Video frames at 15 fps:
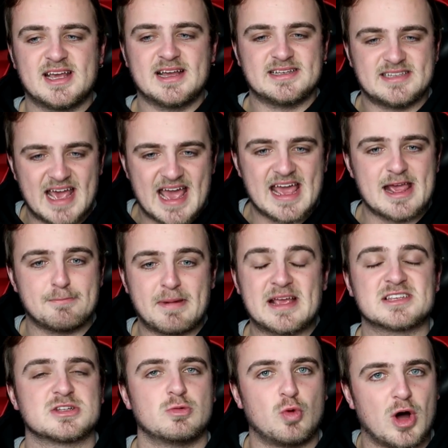today
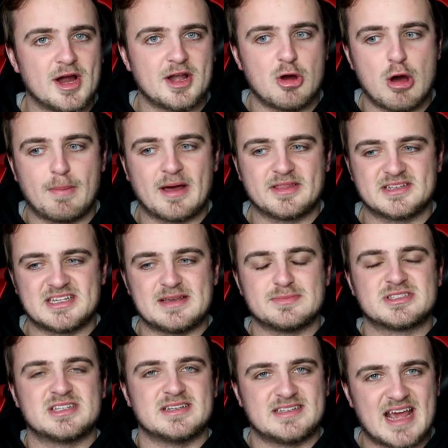based on what I know about the
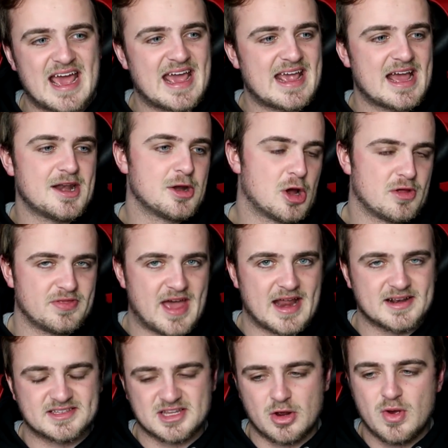teams today and not
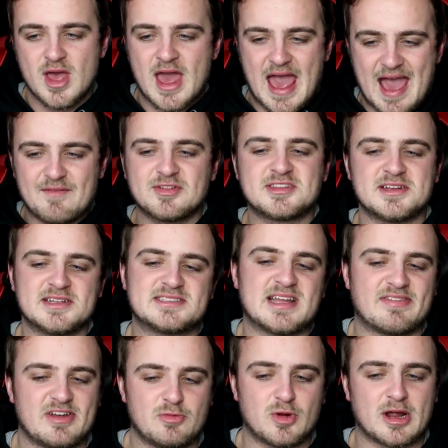then. So Everton is
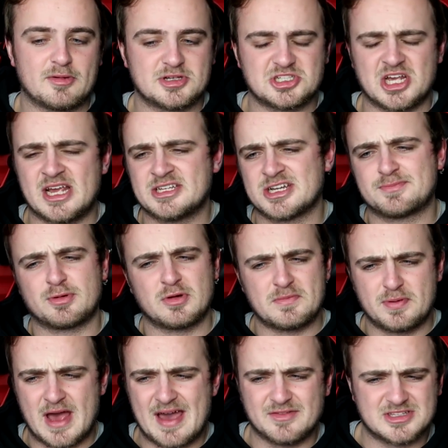definitely one I would change. I'd
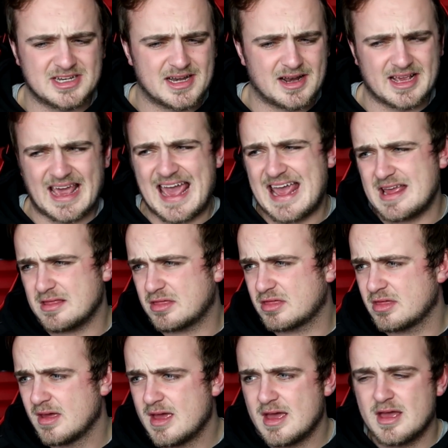probably put Everton in like
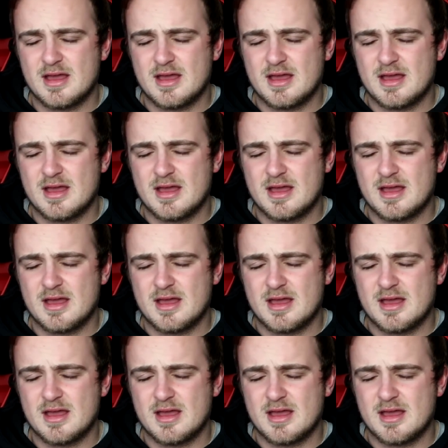8th.